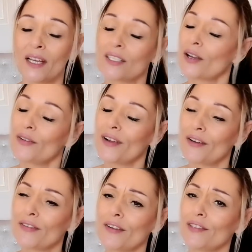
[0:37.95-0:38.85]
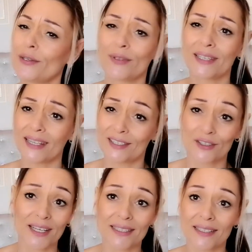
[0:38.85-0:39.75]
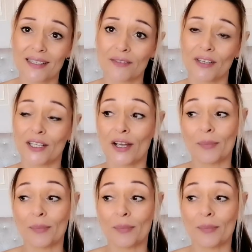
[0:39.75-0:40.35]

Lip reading: So without further ado, I'm going to get straight into this video.